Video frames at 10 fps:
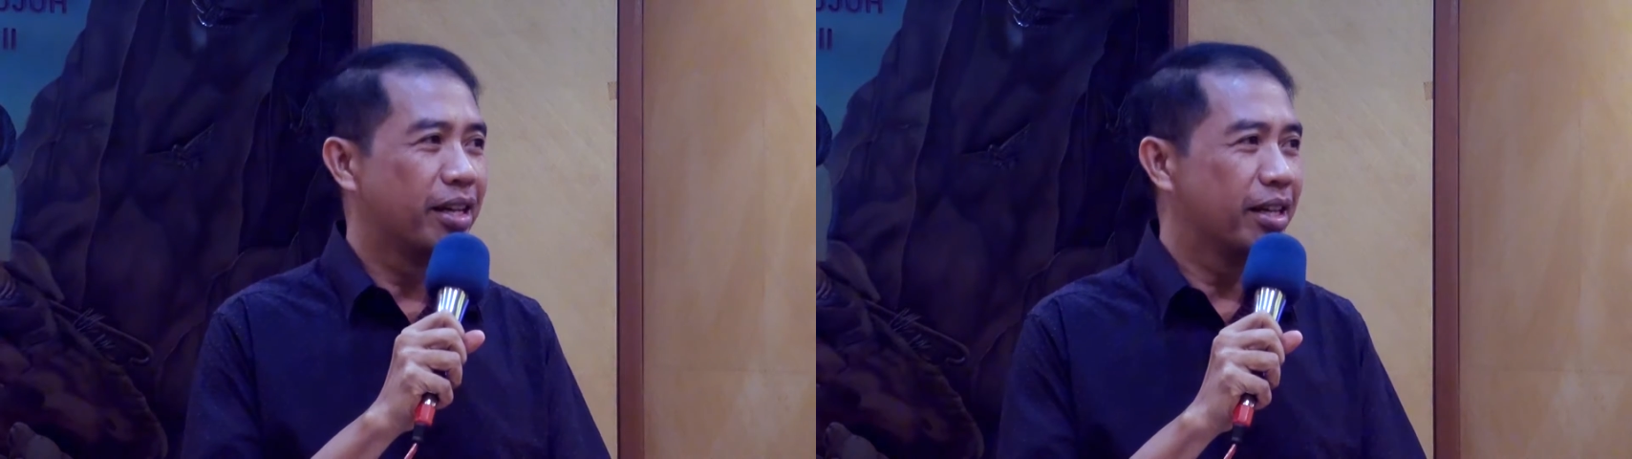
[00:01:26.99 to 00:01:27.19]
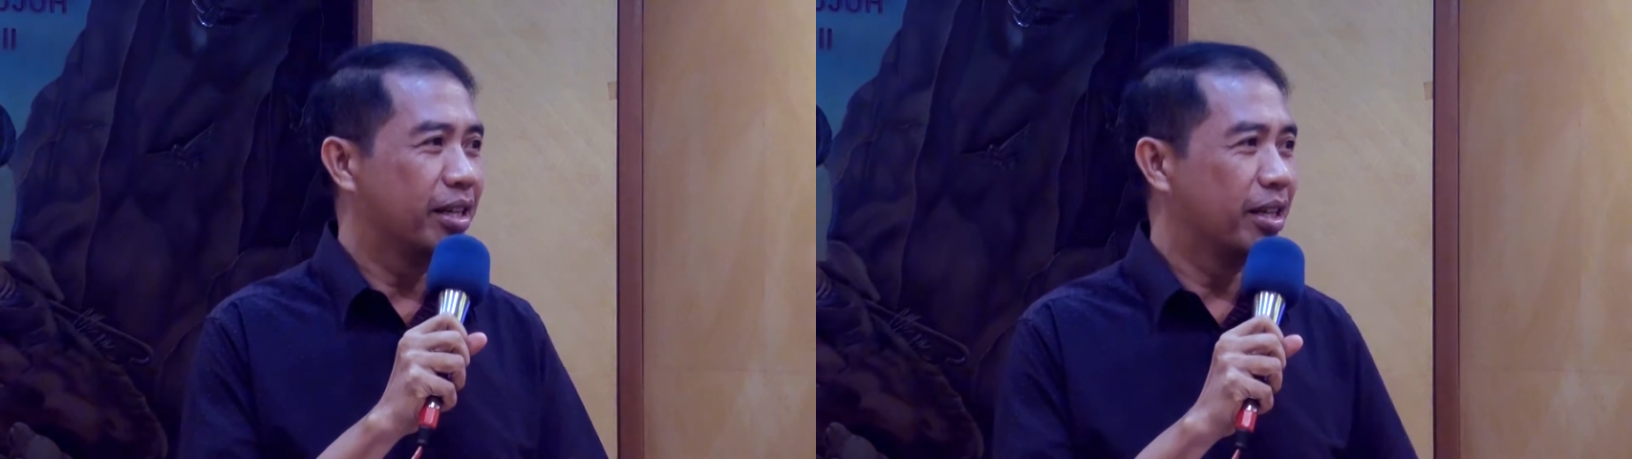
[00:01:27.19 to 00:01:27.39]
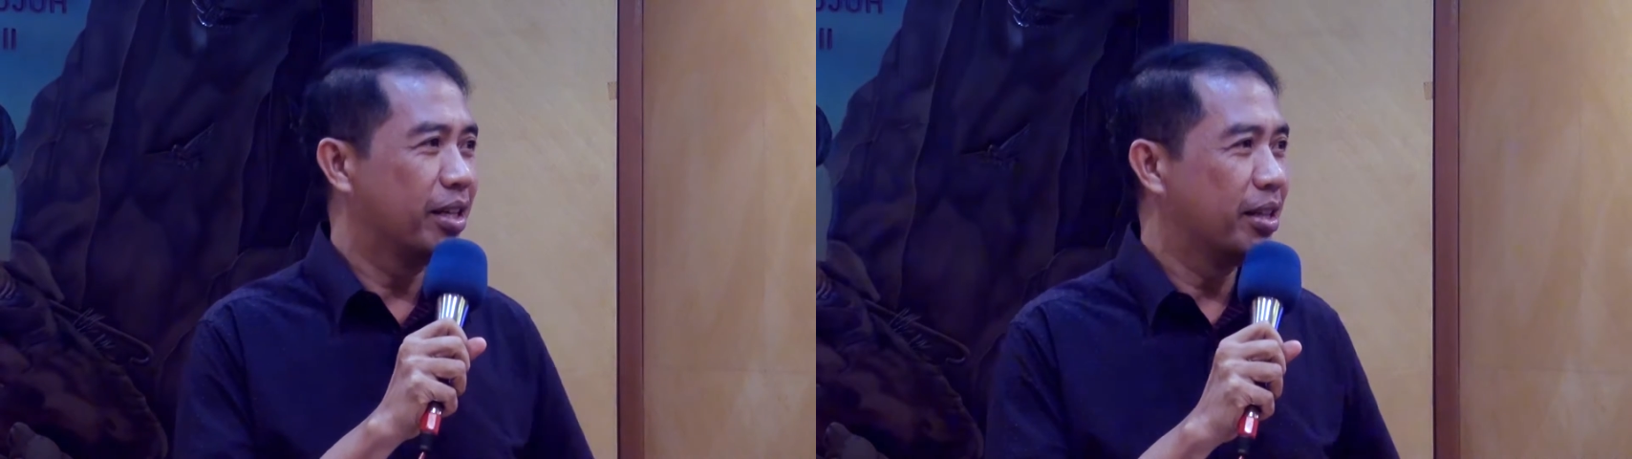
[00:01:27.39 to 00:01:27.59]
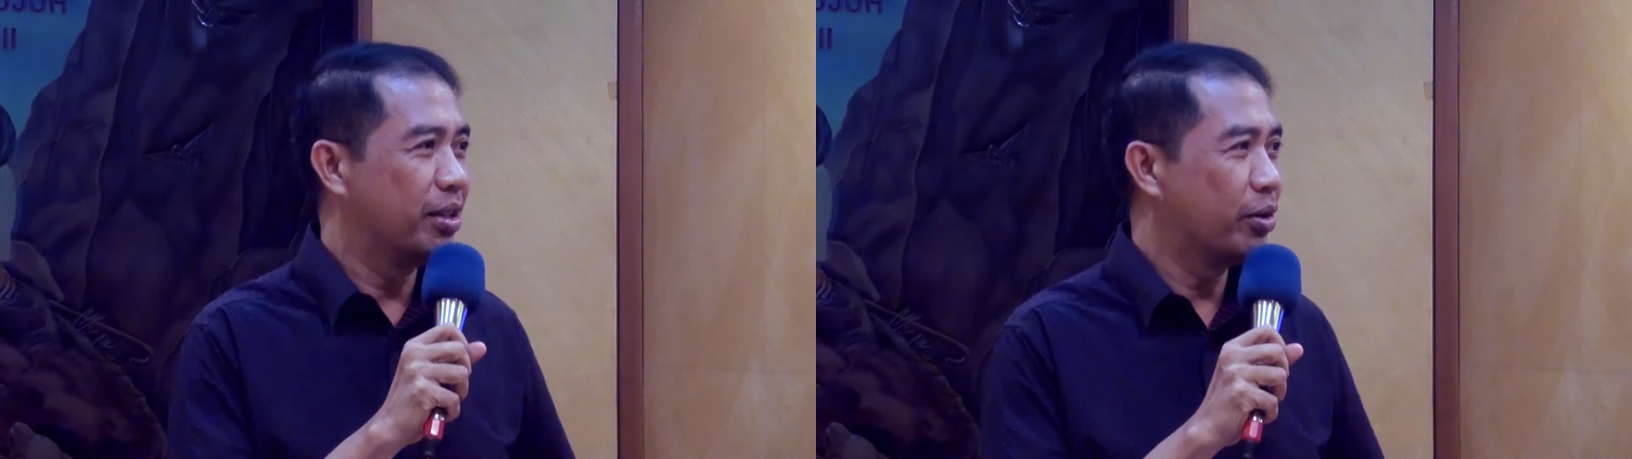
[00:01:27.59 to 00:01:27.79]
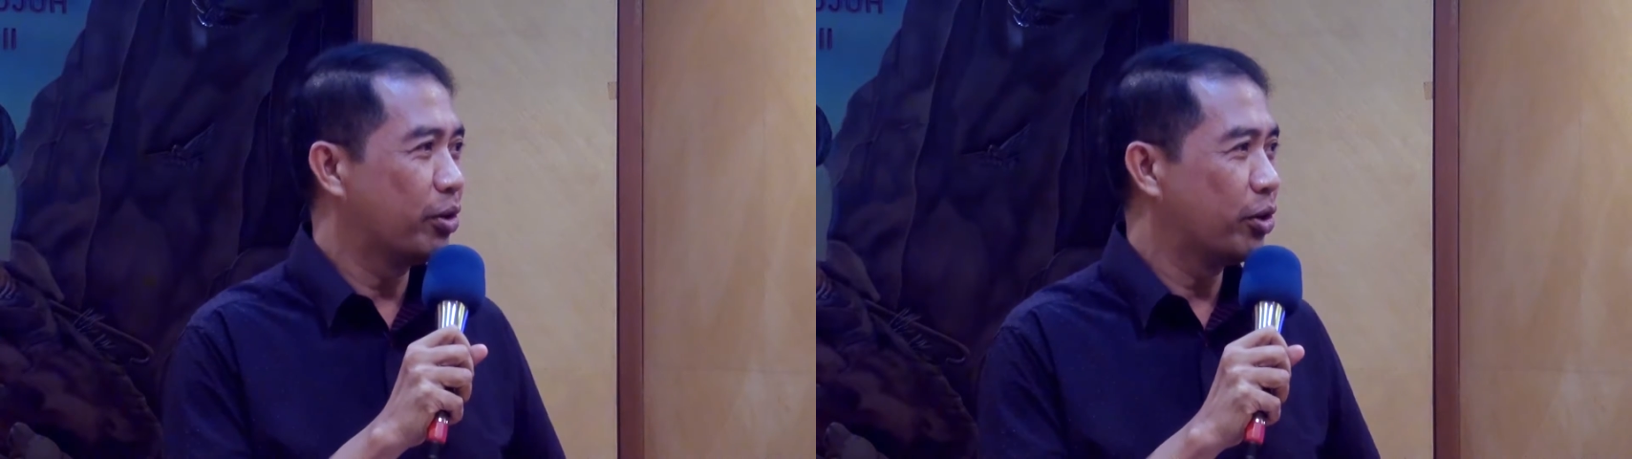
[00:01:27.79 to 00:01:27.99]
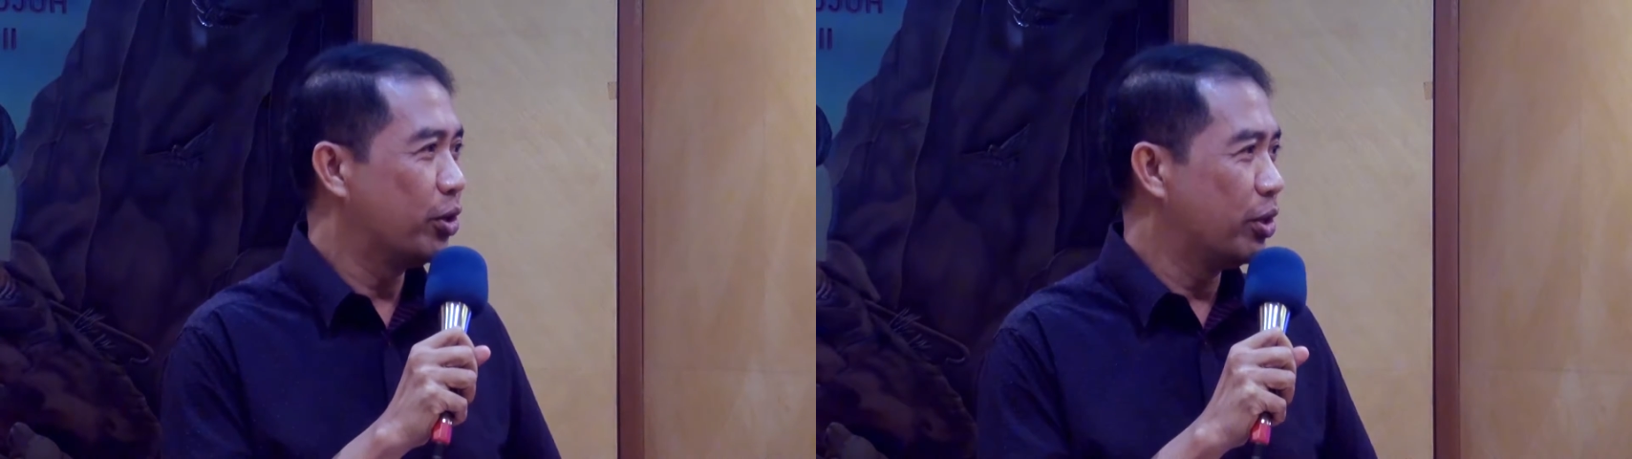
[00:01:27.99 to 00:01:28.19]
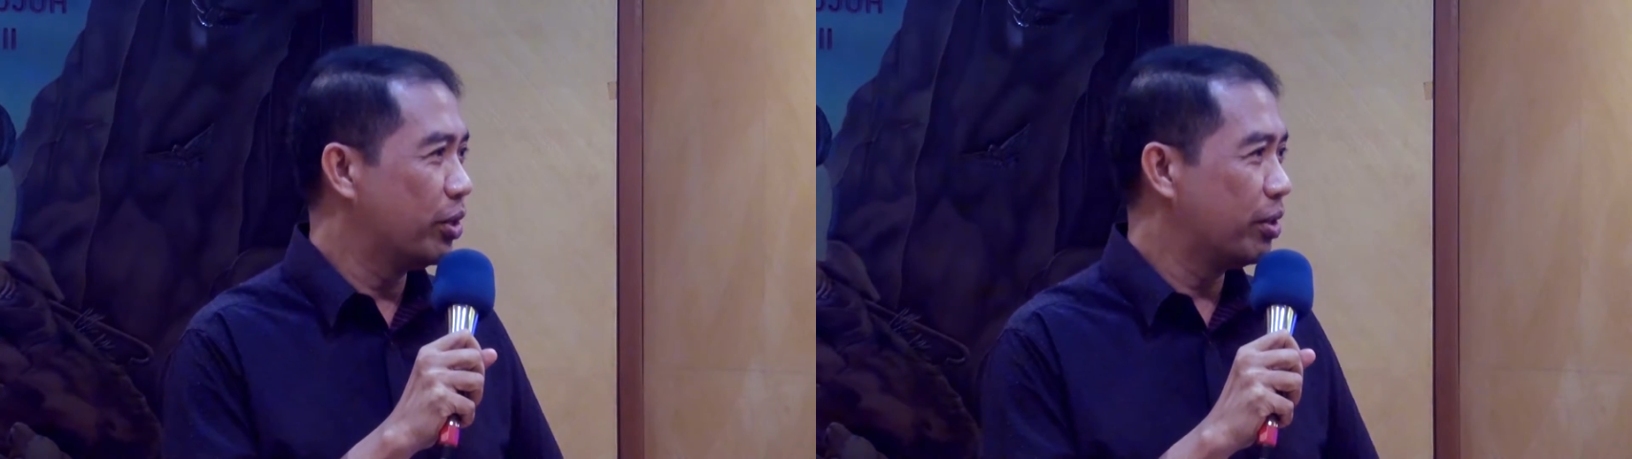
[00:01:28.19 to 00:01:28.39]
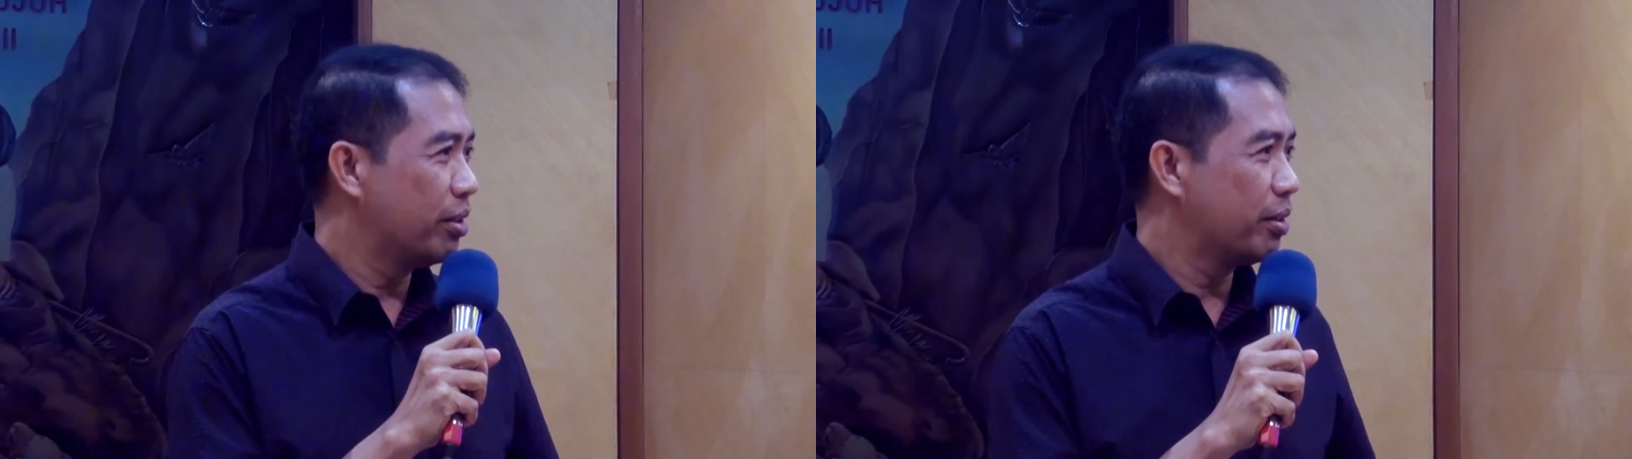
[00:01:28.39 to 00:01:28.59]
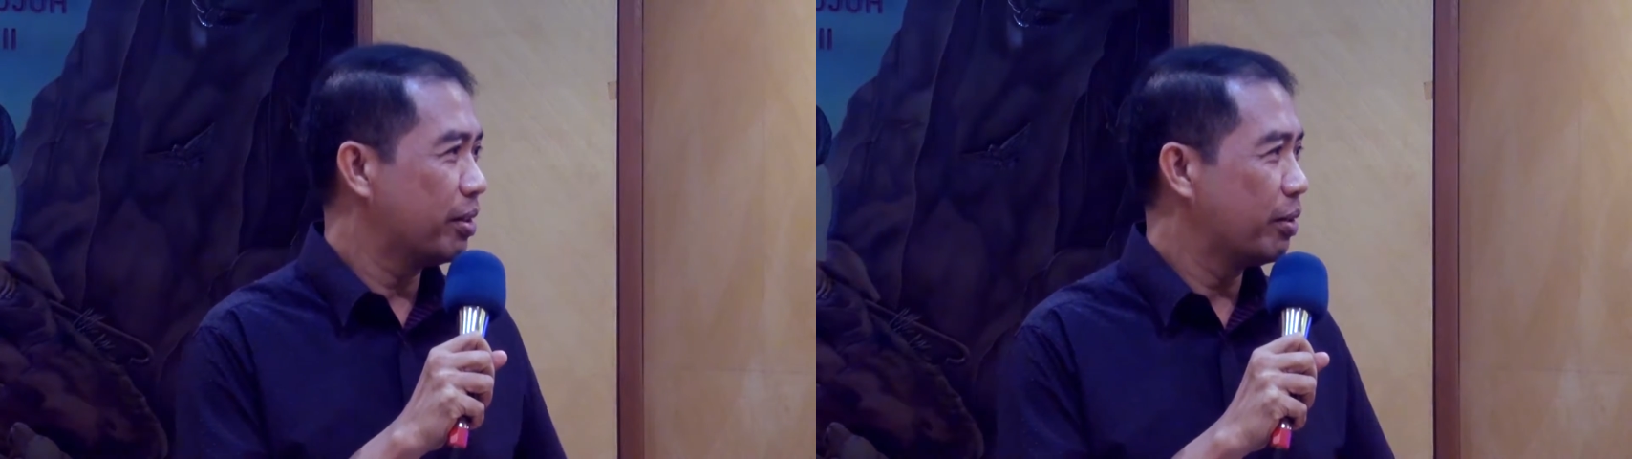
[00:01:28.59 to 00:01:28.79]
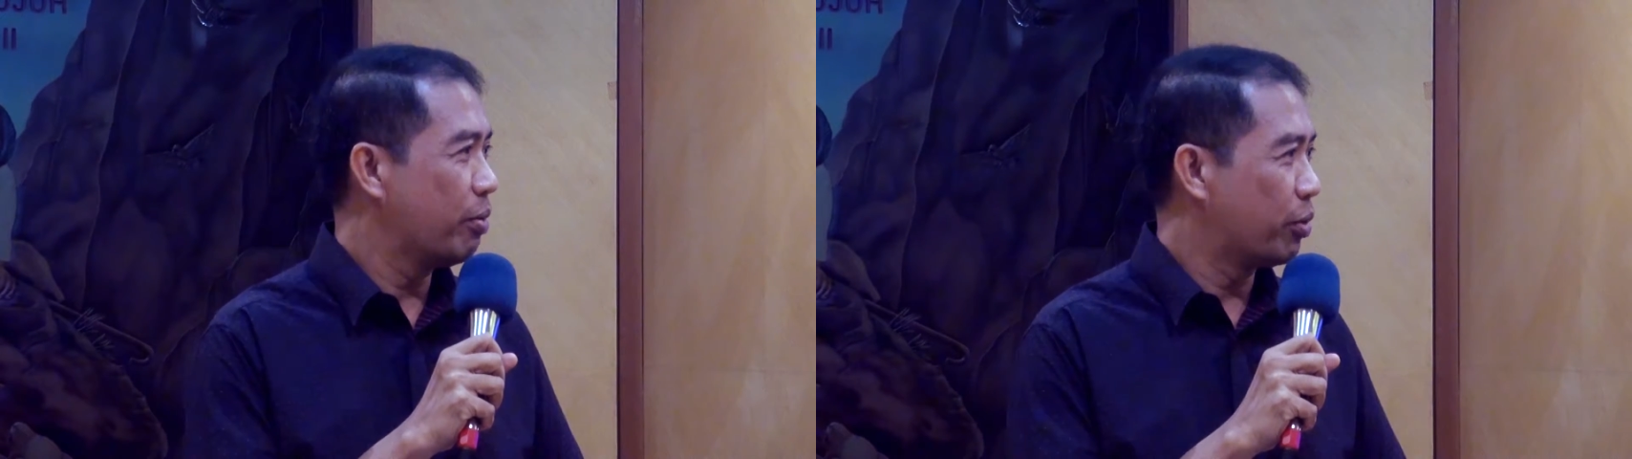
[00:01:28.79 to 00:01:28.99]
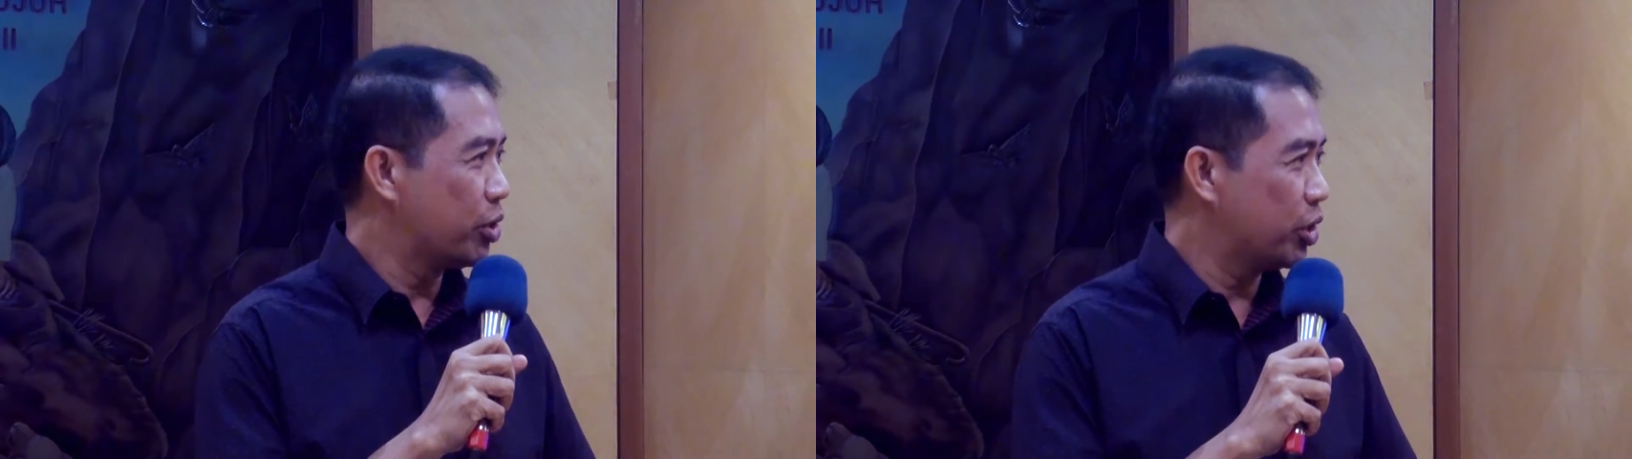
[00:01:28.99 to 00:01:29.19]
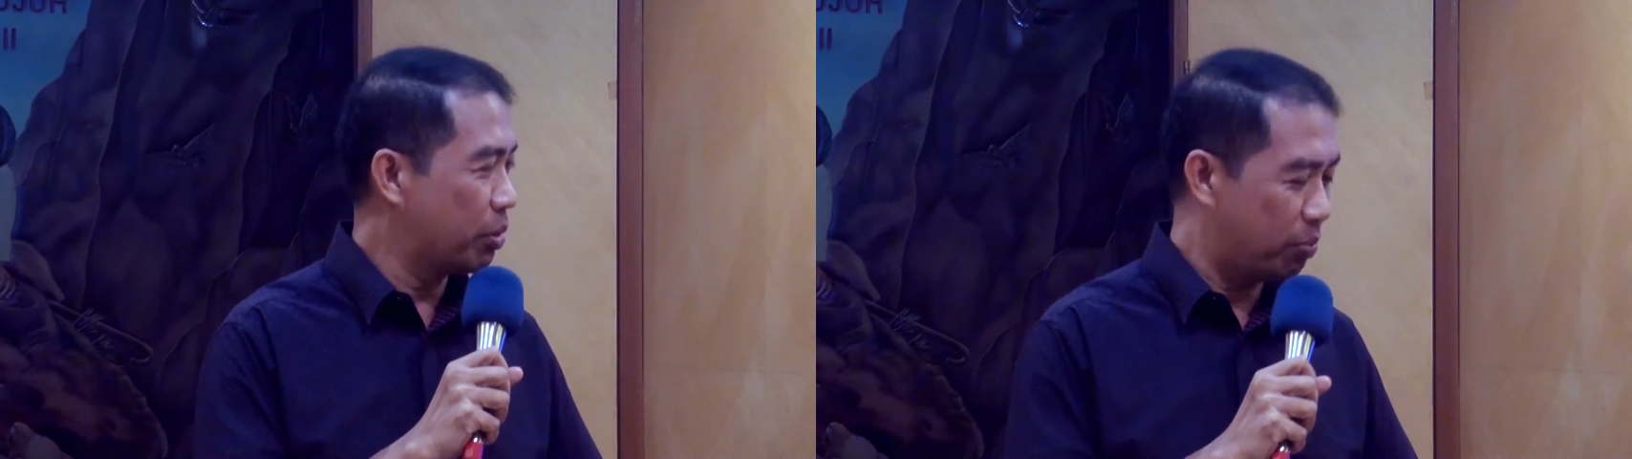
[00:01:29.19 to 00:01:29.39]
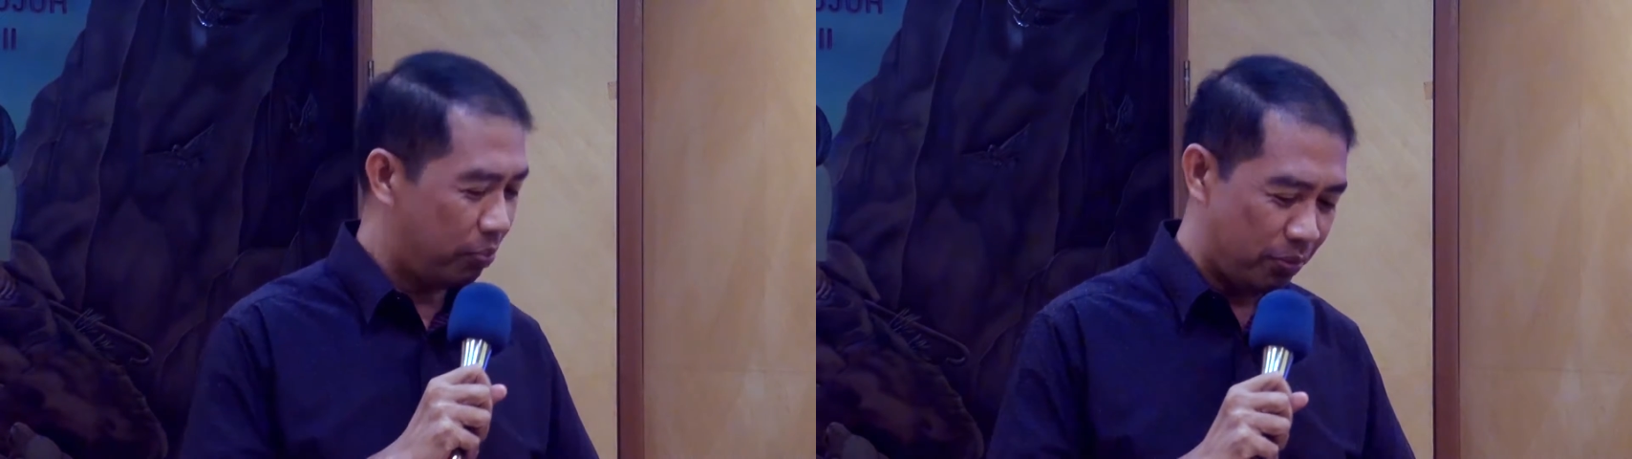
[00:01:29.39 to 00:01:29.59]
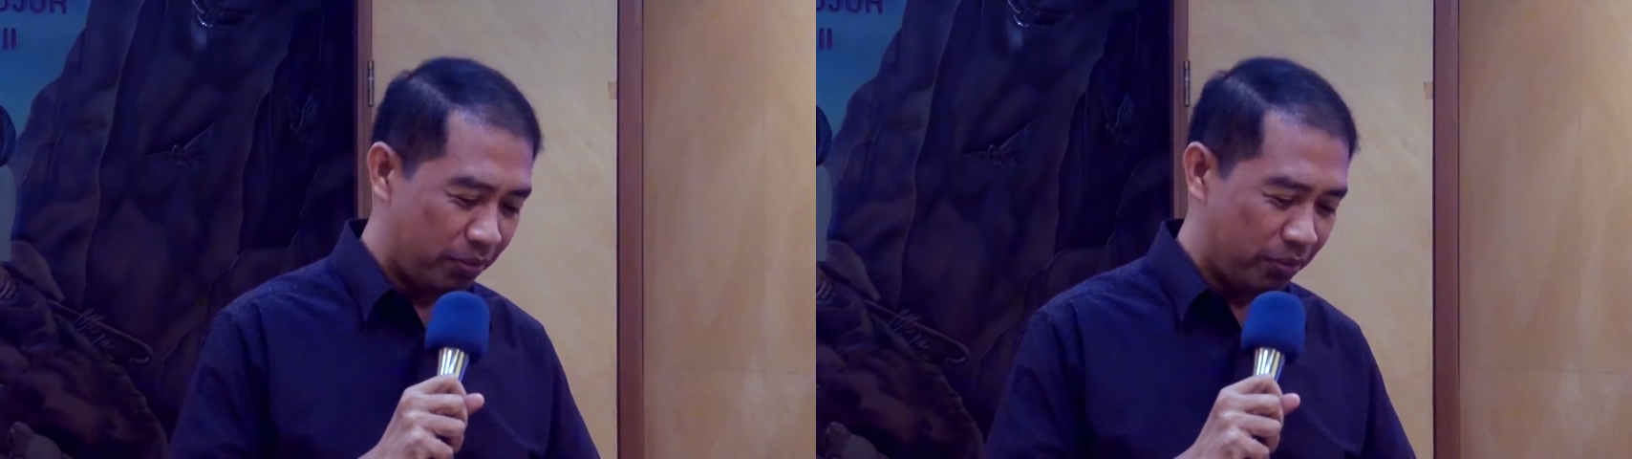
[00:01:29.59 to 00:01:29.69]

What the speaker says: in your union worship.